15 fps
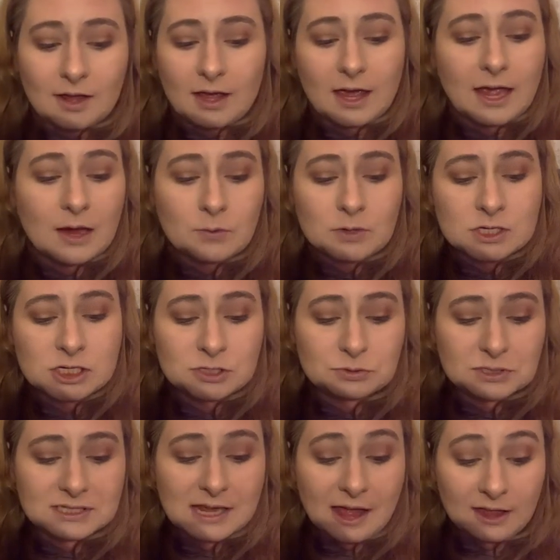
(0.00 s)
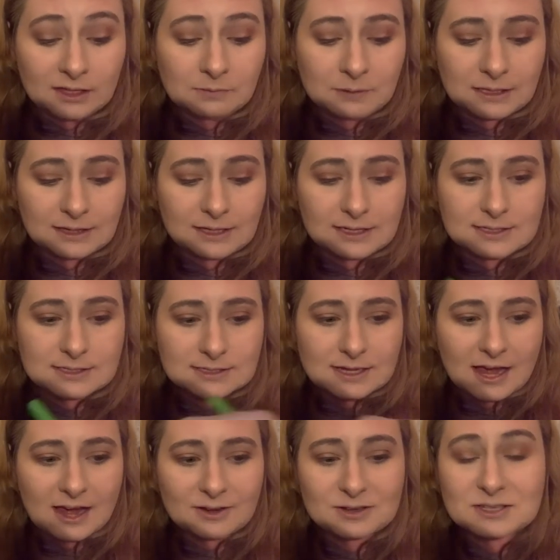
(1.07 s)
And when she was telling me this,
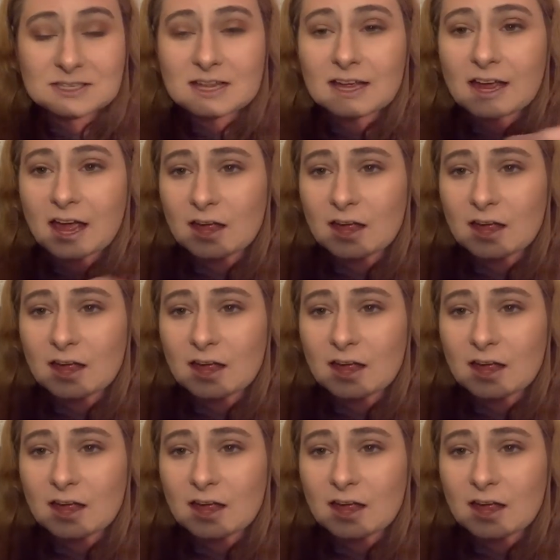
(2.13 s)
I was like,